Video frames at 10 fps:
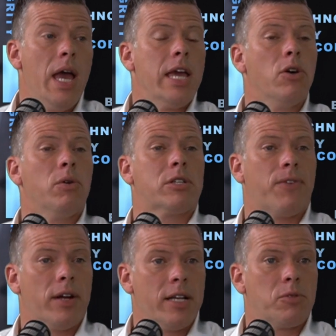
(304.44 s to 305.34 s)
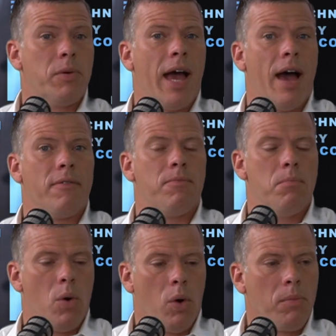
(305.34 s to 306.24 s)
You know, what's funny is we have
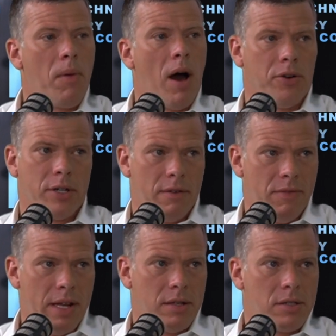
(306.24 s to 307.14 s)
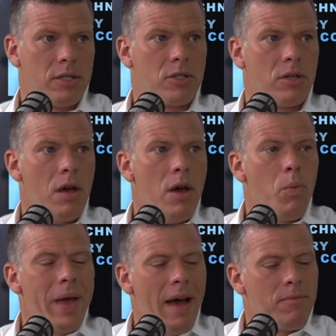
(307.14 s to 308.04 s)
more modern conveniences.
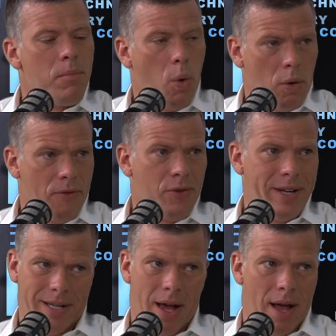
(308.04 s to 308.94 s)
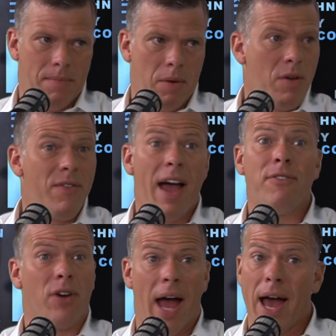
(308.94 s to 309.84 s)
We have more free time than we've
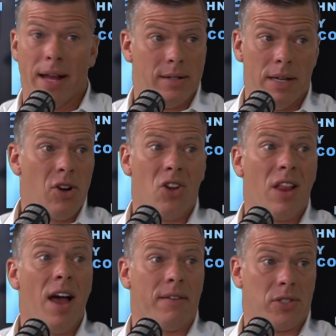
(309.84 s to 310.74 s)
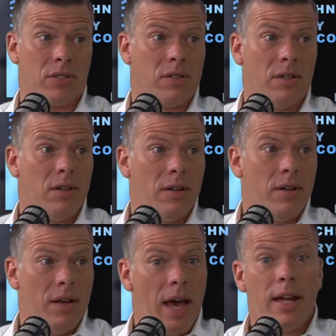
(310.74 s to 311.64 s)
ever had in our lives.
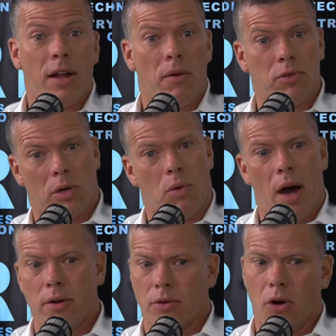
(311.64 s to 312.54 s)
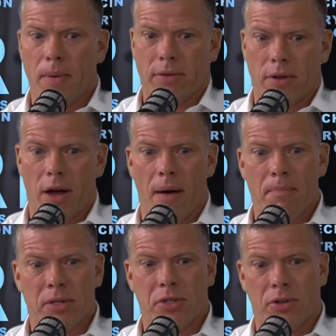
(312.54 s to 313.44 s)
And I was like, well, I don't know about that. I'm
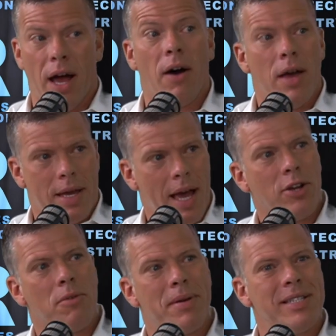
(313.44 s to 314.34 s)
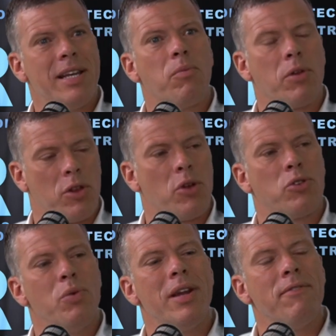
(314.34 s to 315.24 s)
busier now. Yeah, you're busy.
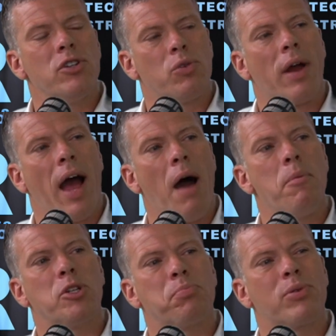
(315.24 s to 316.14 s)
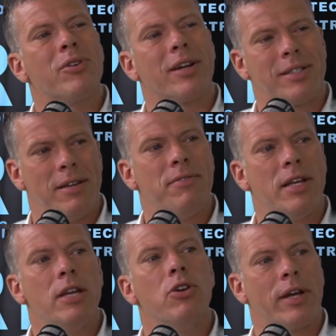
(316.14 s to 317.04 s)
Do an inventory of how much
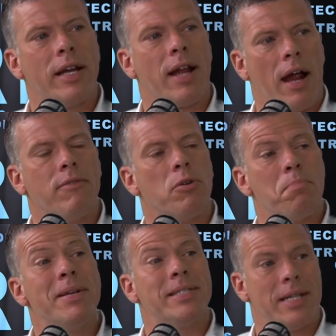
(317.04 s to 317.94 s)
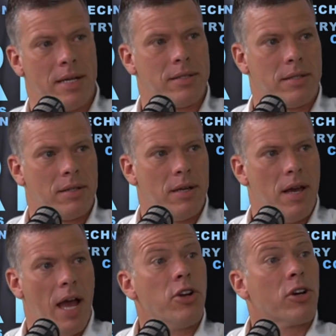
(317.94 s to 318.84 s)
productivity you're getting out of your busyness.
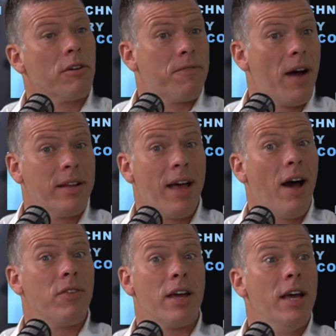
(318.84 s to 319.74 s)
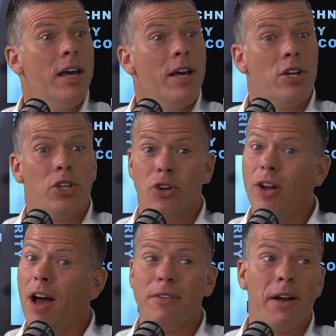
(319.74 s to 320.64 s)
Yeah. And you're going to find out that you're
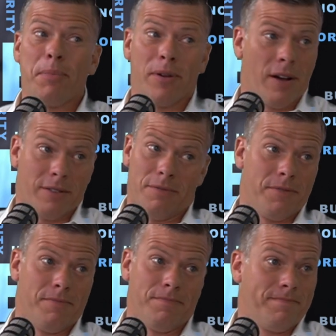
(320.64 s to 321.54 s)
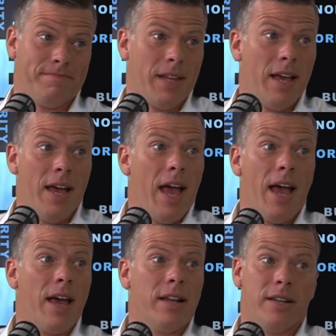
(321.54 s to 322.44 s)
not very productive.
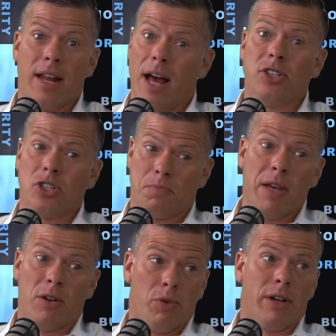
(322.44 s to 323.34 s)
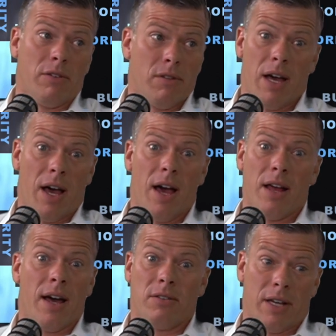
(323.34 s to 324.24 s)
And I'm just being real. And
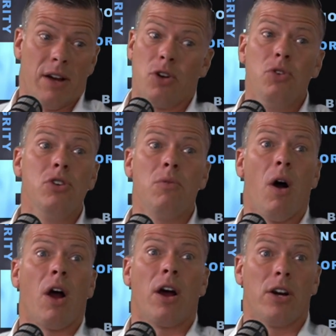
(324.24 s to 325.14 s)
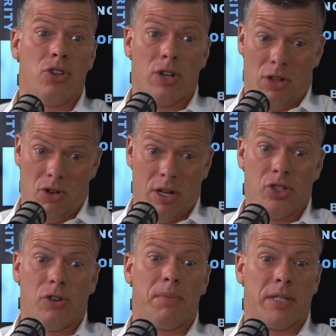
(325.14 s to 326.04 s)
I don't care who you are. You can look at
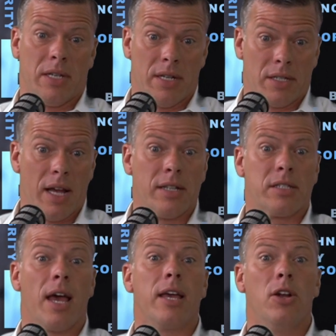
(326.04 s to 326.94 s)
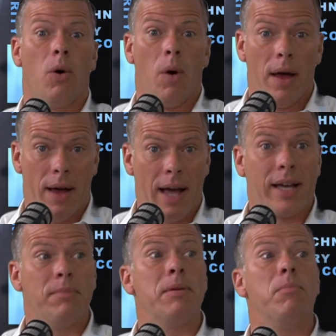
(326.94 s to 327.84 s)
your busyness and say, you know what? I
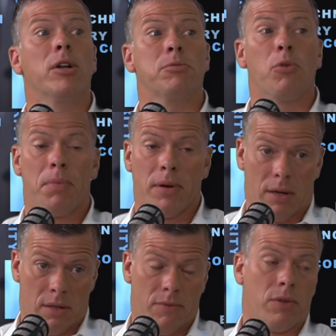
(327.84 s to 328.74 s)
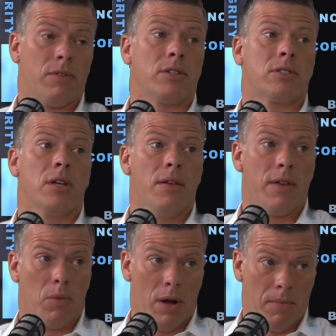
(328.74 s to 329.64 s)
could be much more productive with this
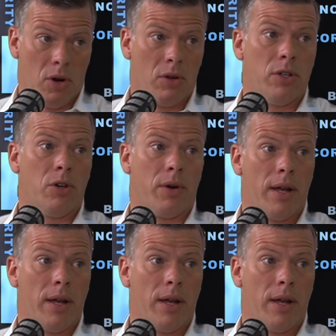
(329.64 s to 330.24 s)
than what I'm currently doing.